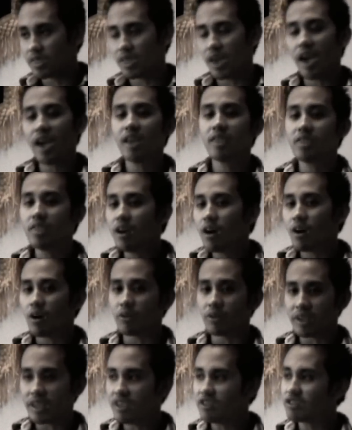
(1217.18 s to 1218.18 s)
they
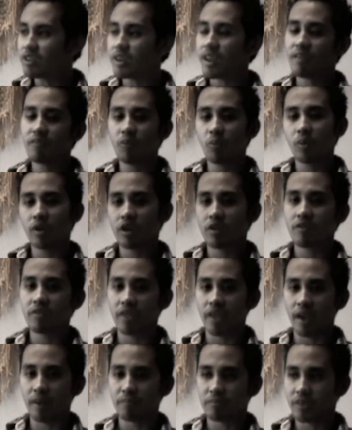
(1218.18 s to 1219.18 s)
know, each and every one of
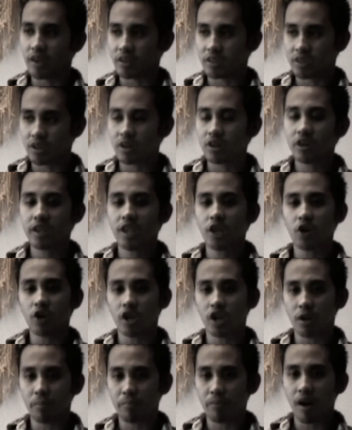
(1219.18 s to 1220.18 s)
them, that they're here
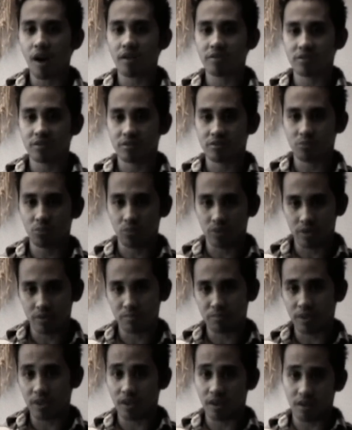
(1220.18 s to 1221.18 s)
in a process with
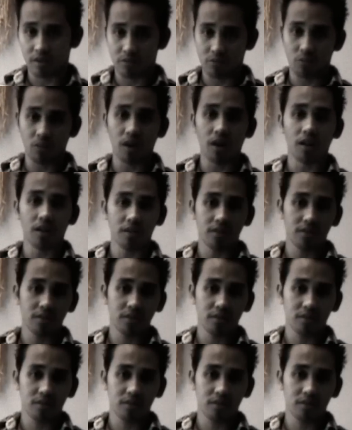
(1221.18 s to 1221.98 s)
me as well.